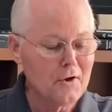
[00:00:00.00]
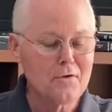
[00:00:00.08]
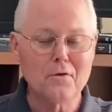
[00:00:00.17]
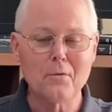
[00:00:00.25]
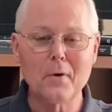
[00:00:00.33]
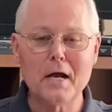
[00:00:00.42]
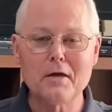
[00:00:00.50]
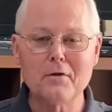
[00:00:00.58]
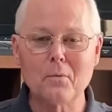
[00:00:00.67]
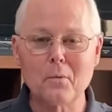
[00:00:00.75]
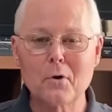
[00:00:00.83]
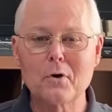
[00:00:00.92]
the way the
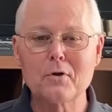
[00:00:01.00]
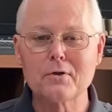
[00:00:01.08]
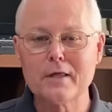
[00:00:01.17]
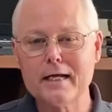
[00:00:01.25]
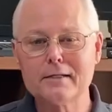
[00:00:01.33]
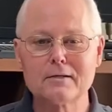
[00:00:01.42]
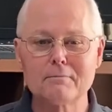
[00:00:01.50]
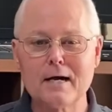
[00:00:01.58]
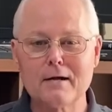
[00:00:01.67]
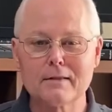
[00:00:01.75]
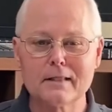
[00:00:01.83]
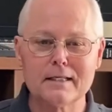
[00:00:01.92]
world thinks
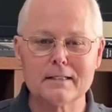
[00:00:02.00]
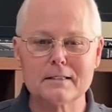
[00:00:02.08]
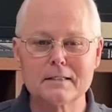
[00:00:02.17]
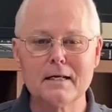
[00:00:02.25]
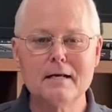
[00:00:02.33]
about this